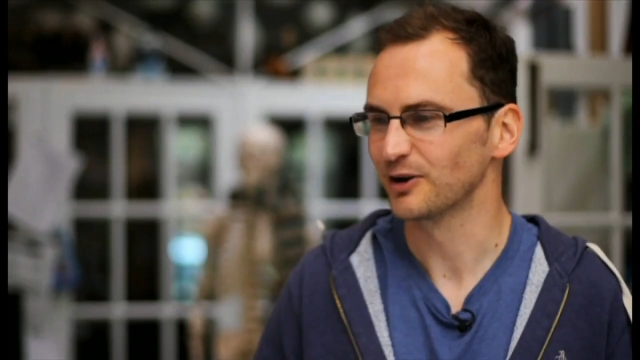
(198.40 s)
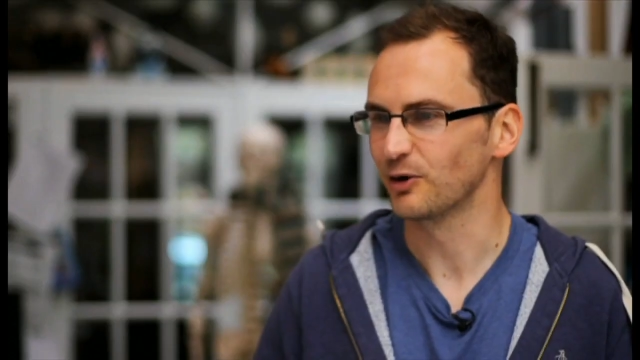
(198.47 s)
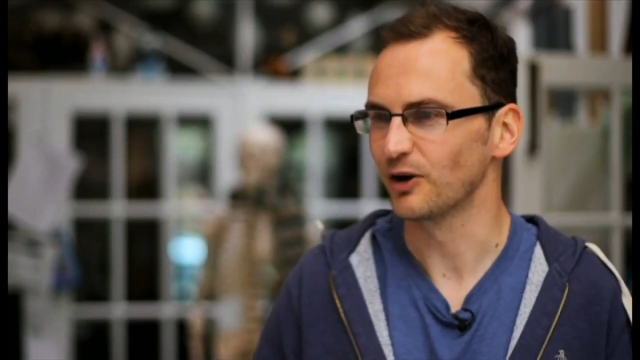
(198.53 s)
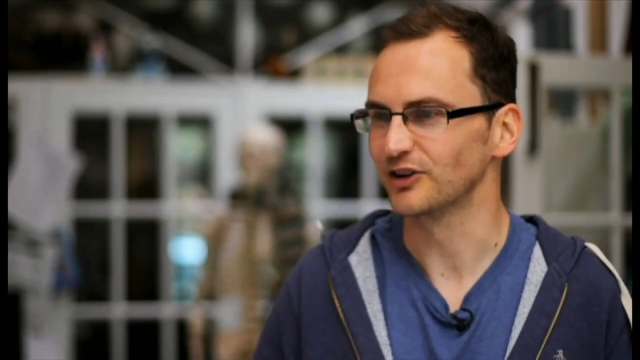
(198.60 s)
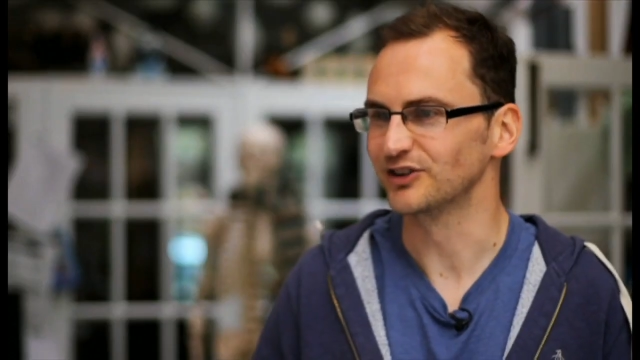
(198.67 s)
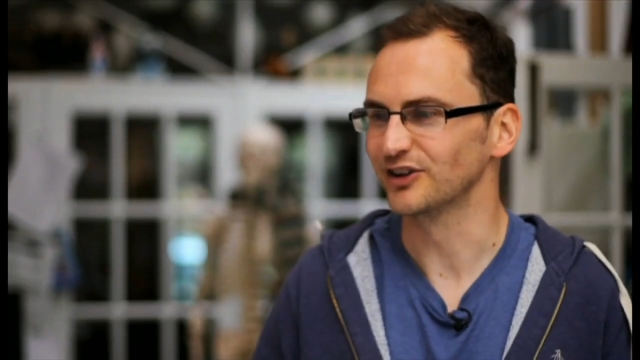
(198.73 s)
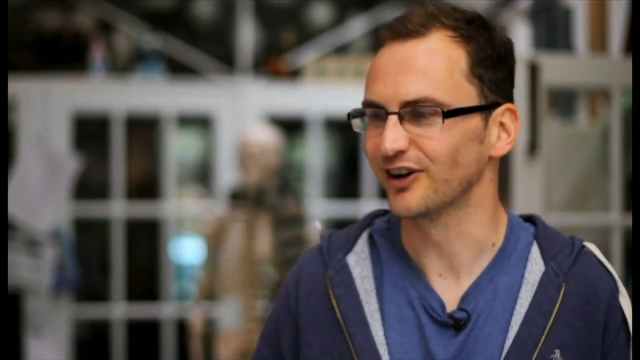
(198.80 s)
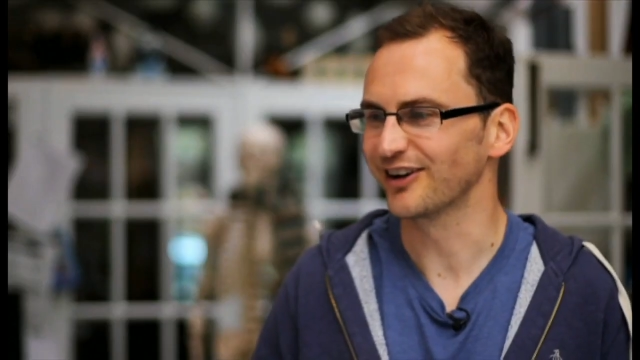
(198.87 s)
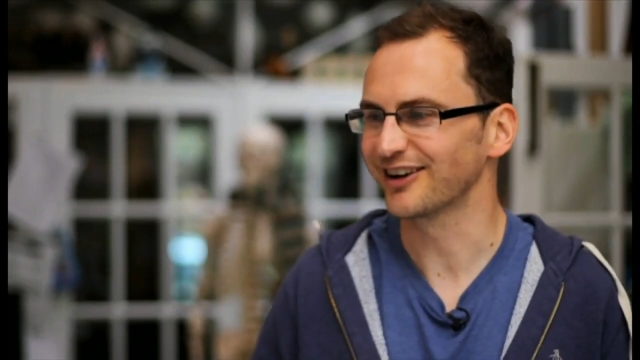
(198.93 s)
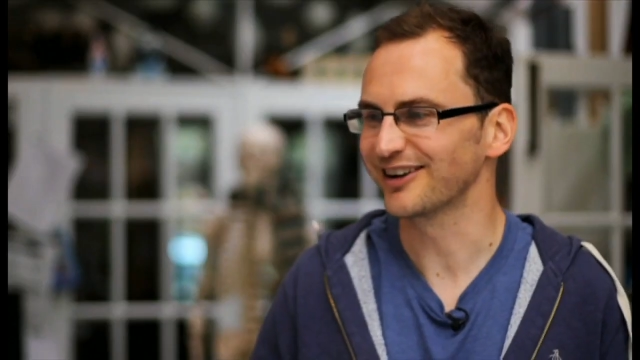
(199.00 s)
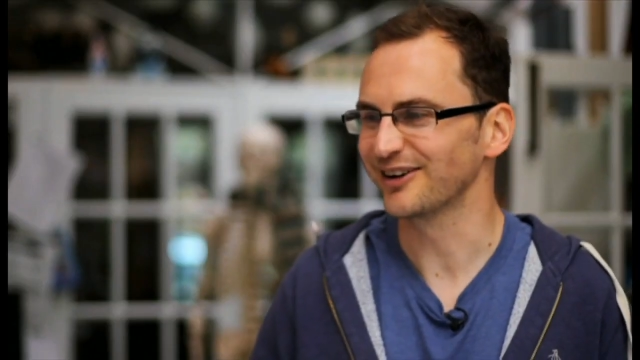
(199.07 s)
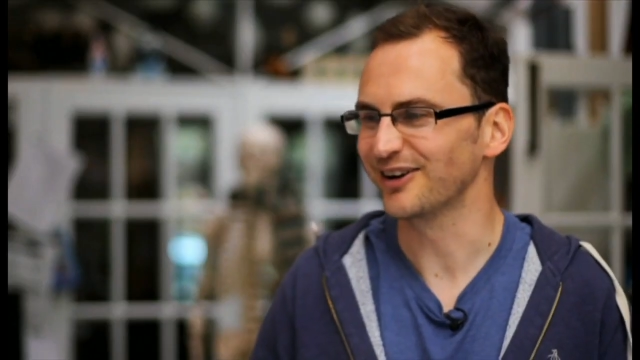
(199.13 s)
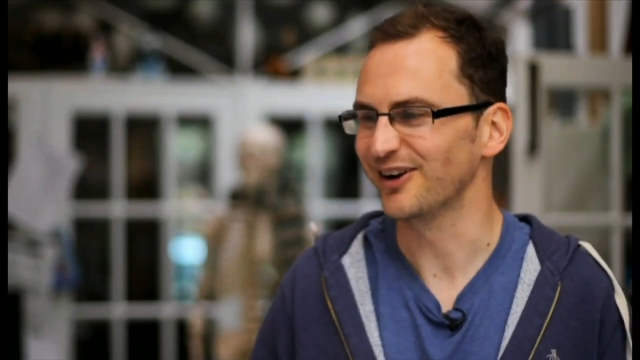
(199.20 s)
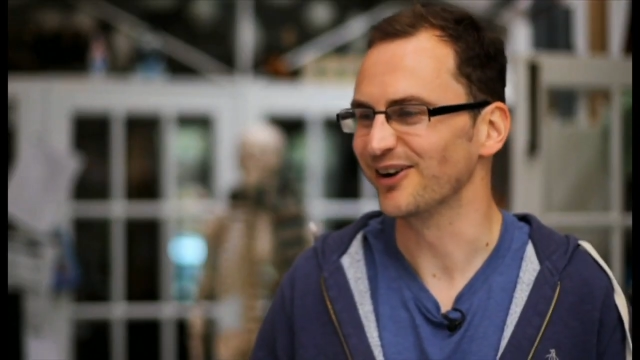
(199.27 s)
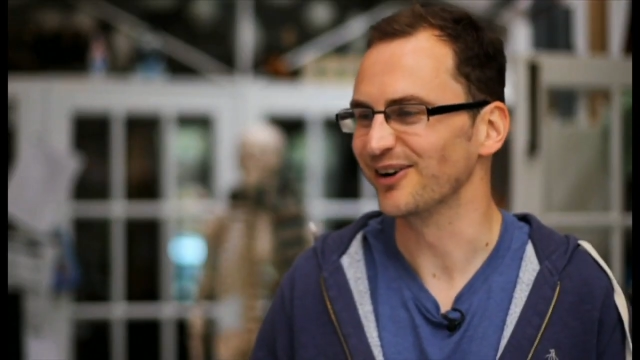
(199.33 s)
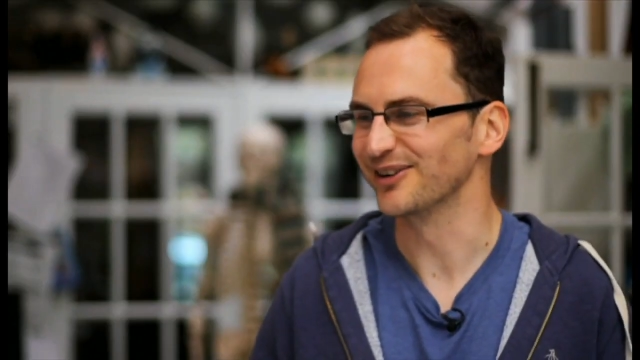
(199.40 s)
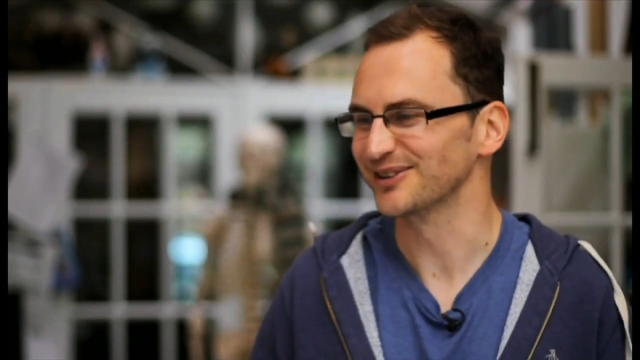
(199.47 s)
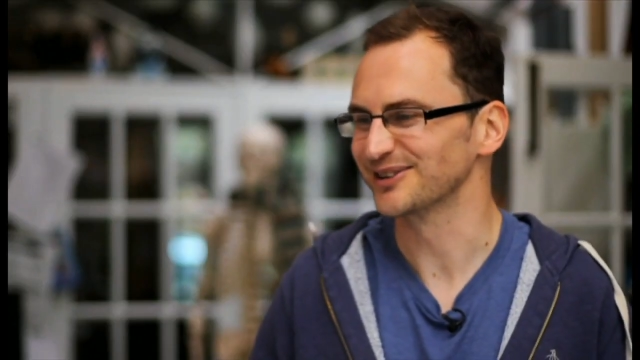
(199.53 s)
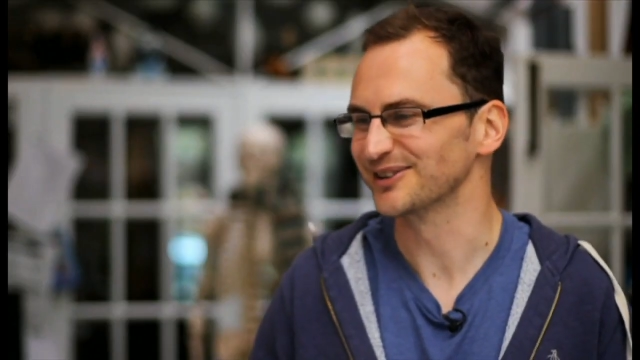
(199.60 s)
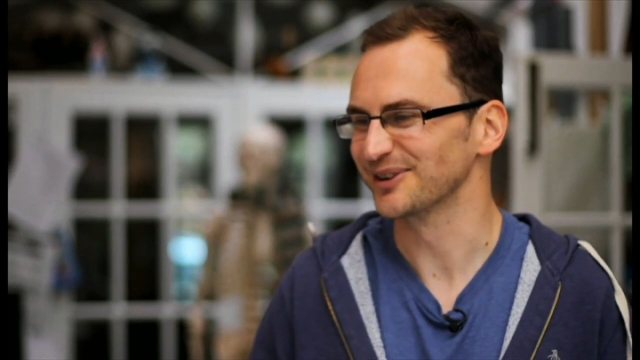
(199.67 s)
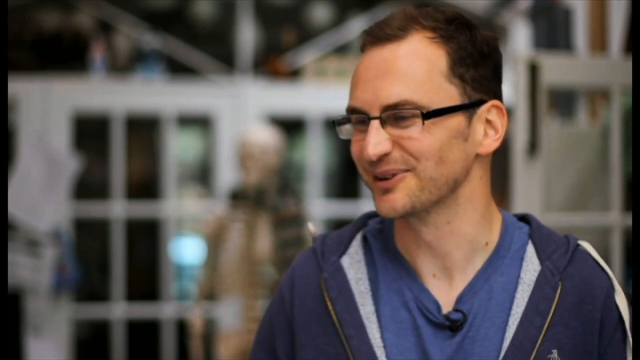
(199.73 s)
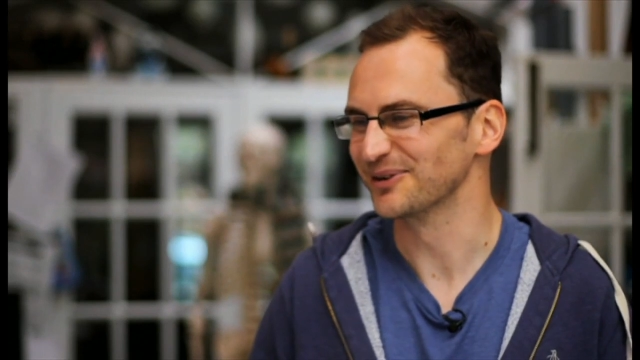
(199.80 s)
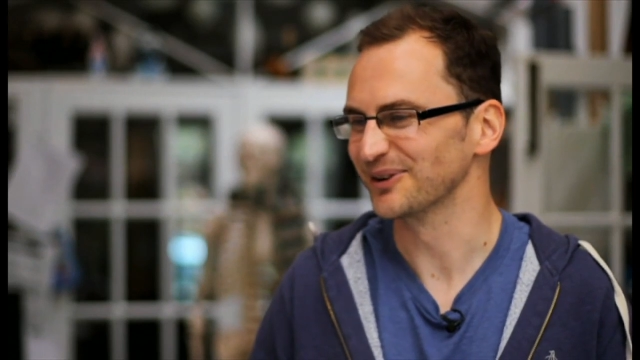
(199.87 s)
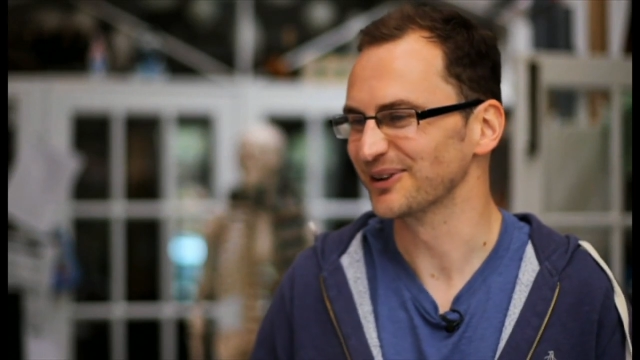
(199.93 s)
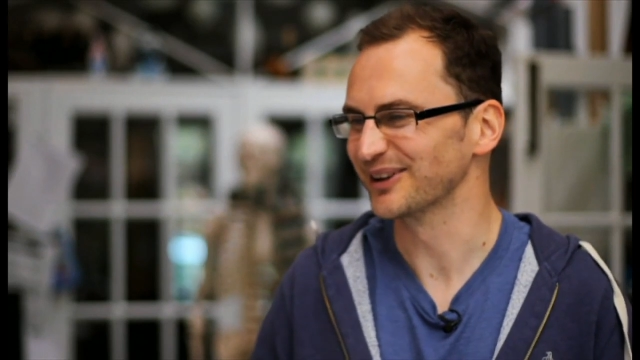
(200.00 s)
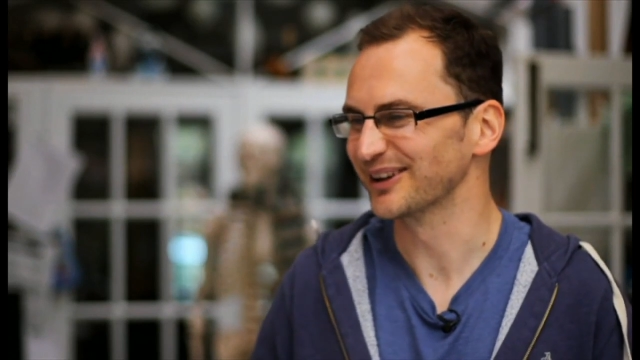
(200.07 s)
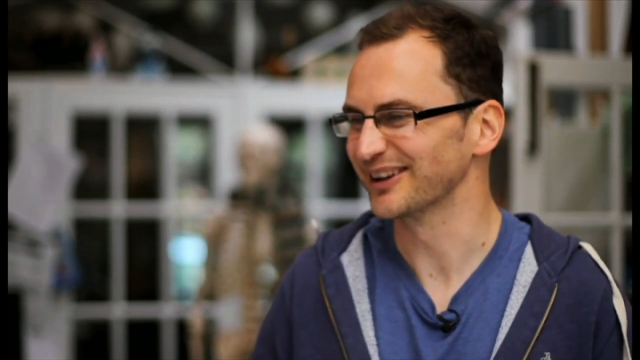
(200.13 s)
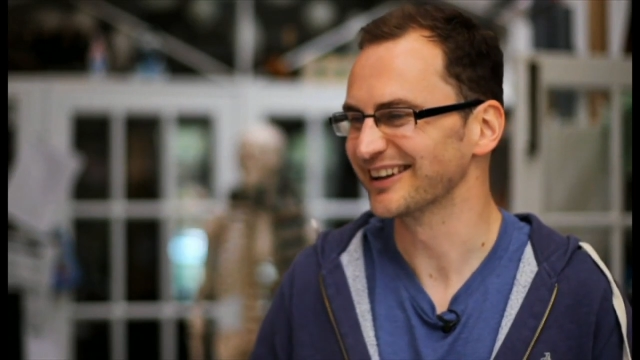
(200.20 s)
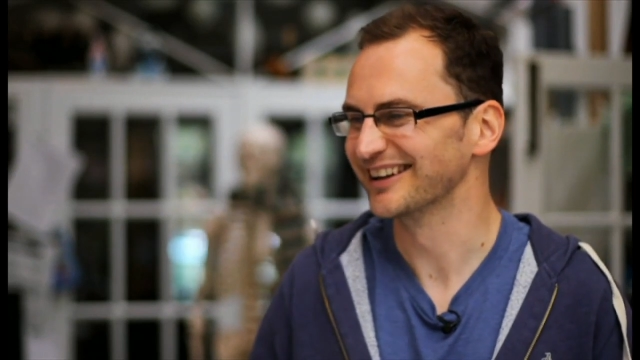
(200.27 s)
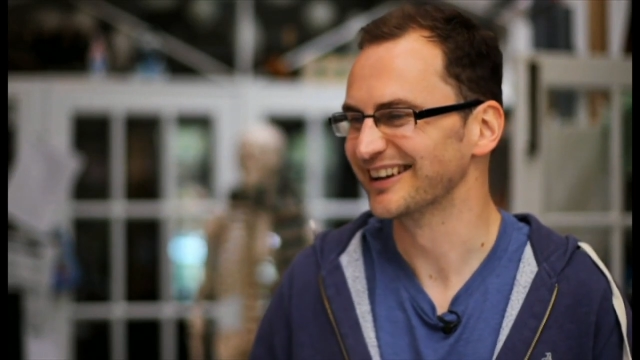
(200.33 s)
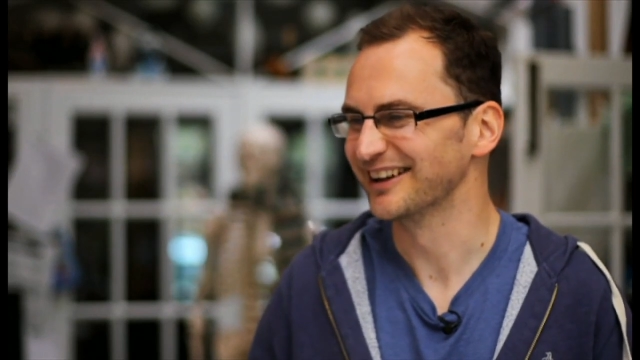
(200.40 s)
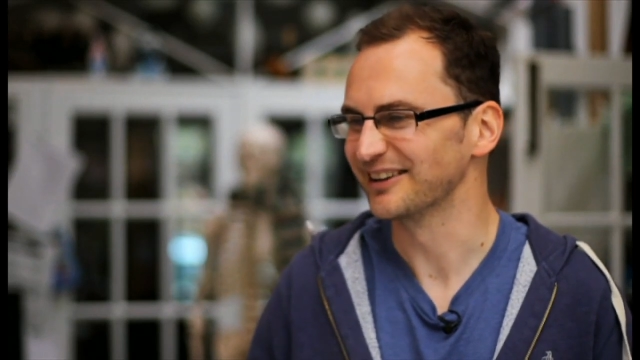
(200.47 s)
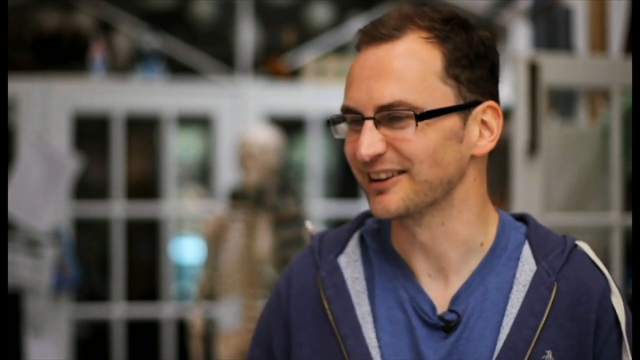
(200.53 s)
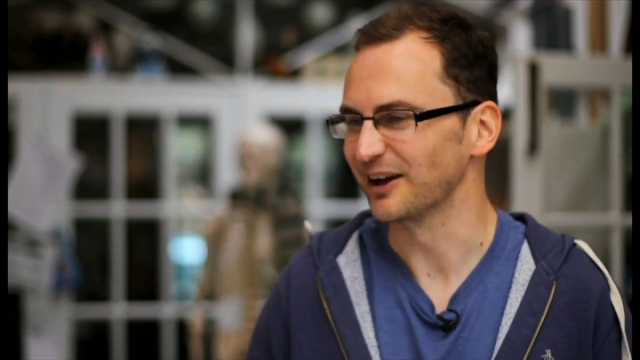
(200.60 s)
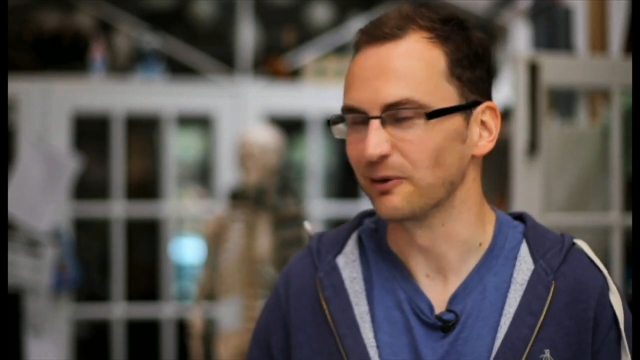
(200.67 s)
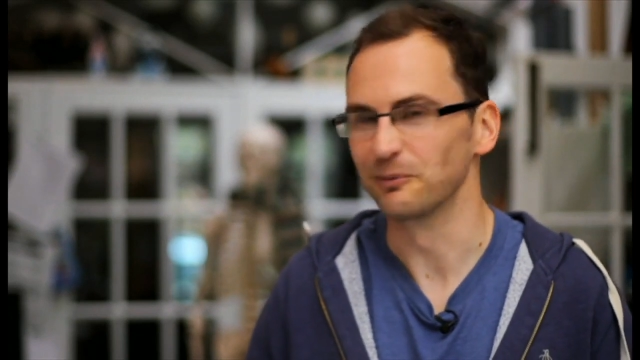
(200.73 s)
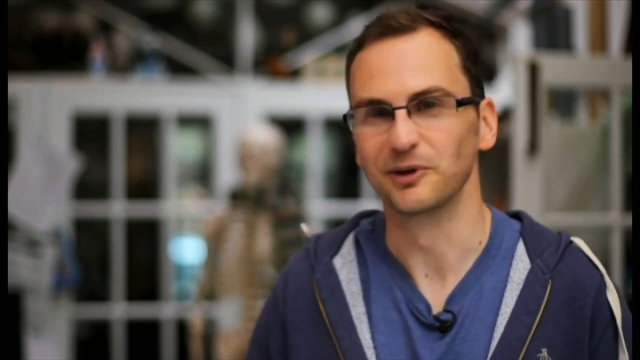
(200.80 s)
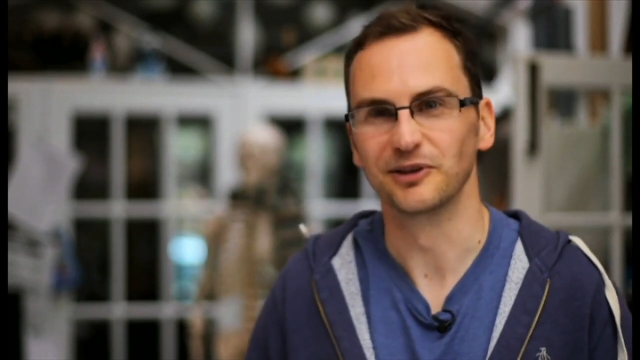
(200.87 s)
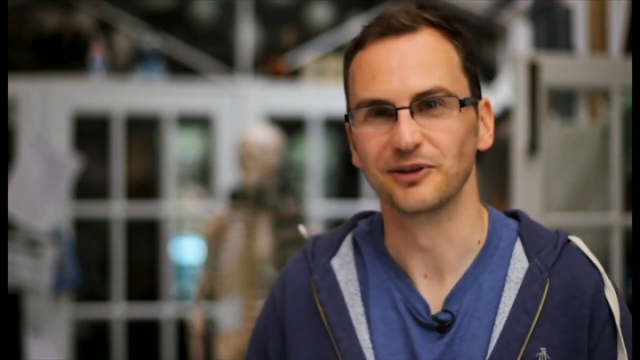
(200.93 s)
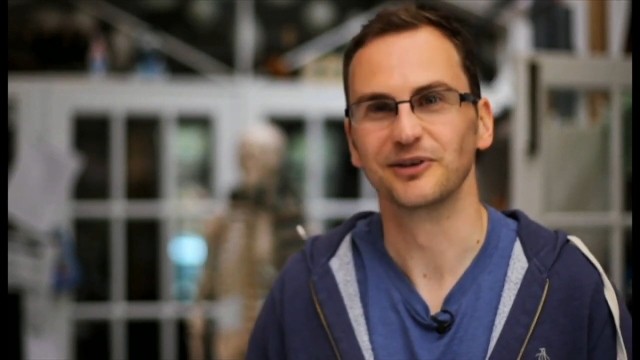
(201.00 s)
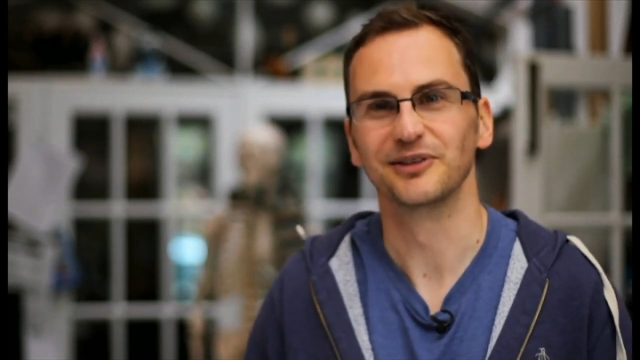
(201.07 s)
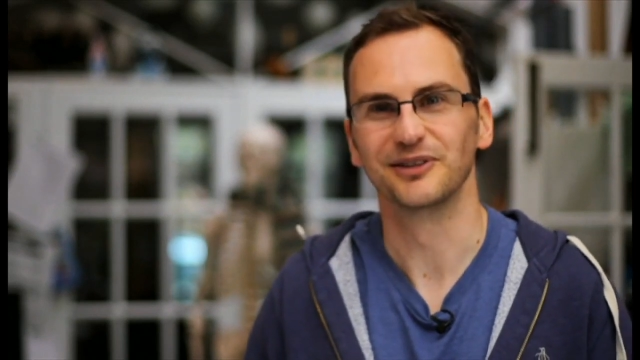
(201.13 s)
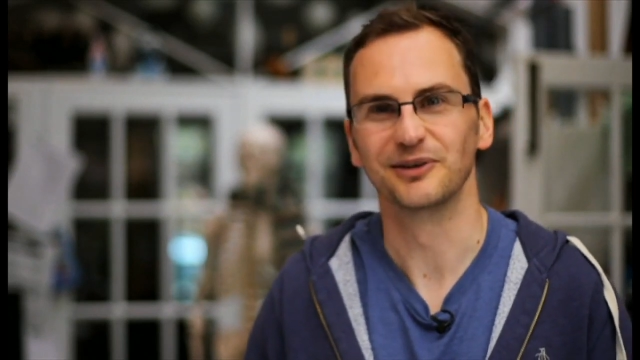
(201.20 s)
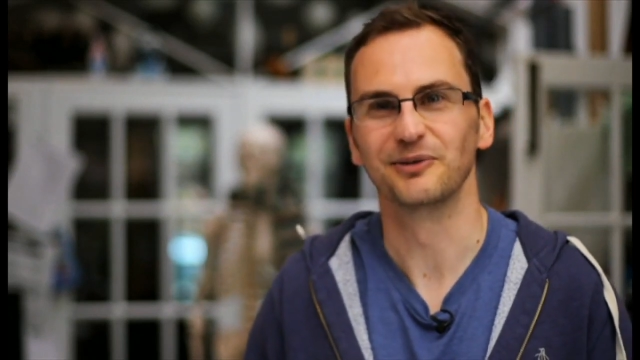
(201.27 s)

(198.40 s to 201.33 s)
quite dark at heart, so I think that'll be the,